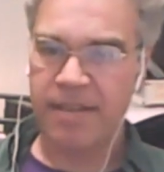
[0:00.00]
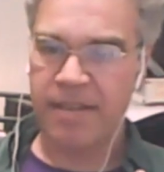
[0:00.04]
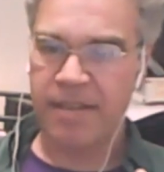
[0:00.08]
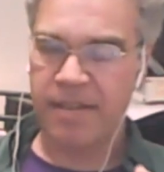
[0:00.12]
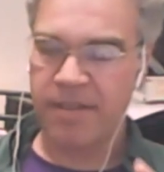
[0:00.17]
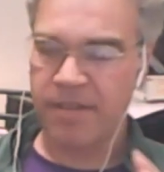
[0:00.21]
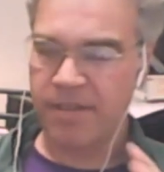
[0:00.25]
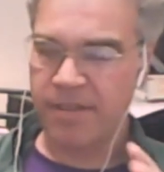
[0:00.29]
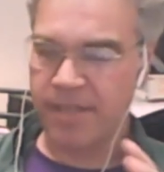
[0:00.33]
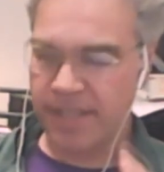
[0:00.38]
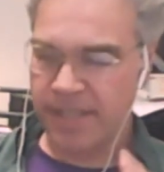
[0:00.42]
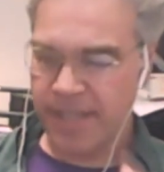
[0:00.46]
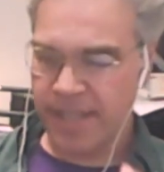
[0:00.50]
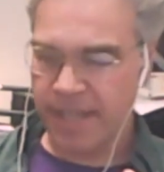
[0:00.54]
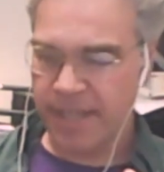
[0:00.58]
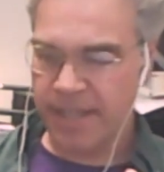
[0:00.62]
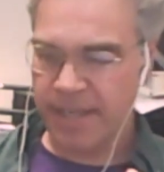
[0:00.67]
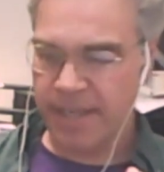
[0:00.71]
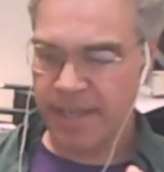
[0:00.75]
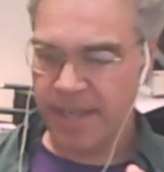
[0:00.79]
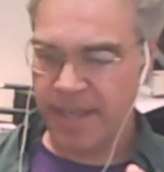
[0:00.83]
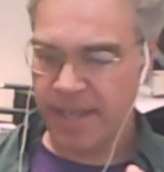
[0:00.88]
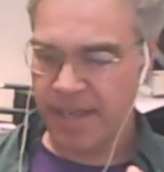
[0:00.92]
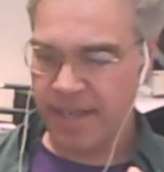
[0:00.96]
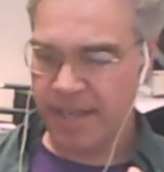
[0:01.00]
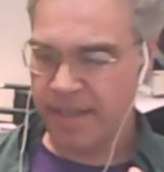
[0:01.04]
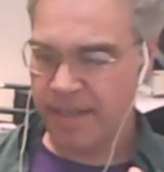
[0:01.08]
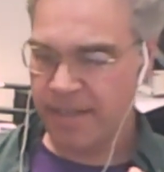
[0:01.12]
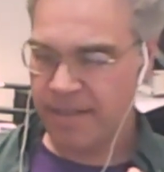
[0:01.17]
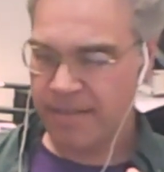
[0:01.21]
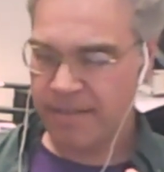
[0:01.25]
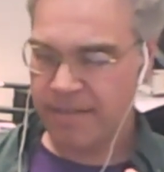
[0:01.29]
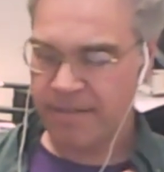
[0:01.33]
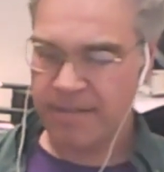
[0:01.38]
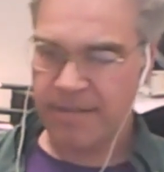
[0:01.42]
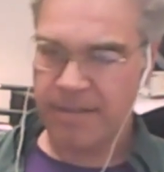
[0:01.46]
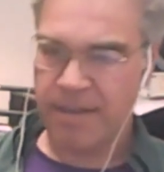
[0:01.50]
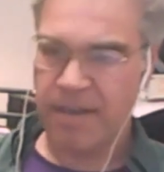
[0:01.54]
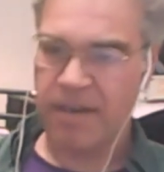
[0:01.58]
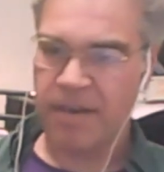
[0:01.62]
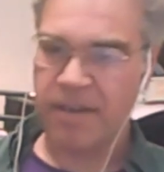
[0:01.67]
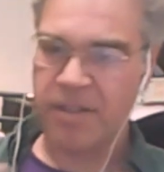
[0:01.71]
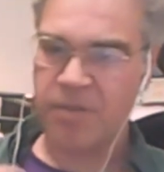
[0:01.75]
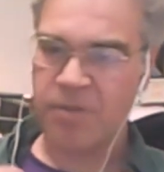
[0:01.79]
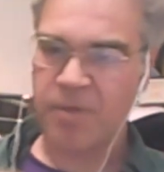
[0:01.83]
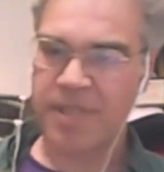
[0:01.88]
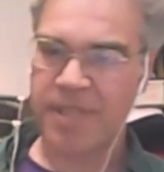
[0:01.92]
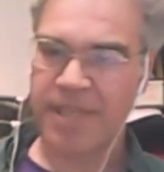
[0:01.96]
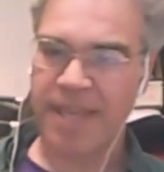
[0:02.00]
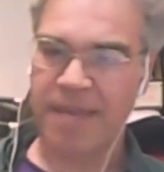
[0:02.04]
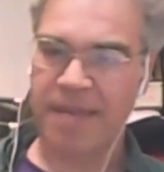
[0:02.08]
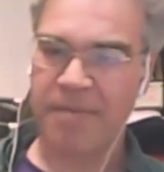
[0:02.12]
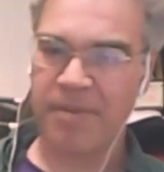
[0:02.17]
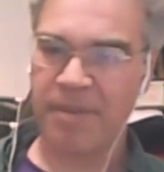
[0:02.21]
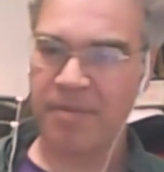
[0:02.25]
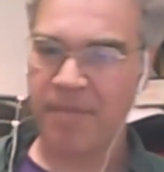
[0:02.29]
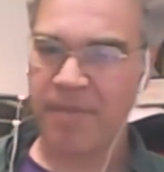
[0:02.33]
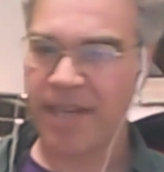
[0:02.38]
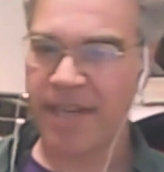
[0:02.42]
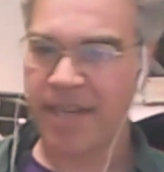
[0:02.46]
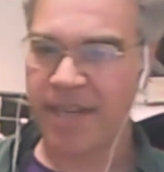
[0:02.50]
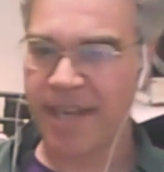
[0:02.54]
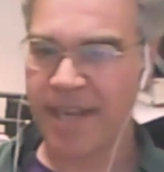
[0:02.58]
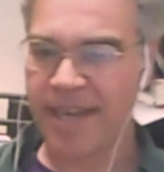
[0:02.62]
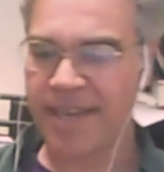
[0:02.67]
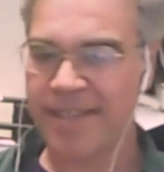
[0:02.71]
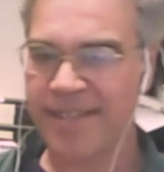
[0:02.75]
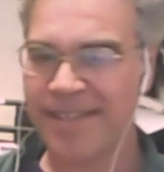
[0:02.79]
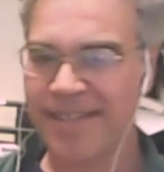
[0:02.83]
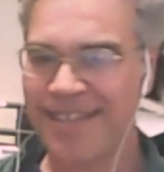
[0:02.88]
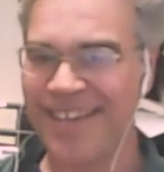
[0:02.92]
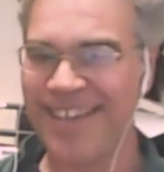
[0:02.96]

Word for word: there's this entity, Eric Schwitzgebel in my case.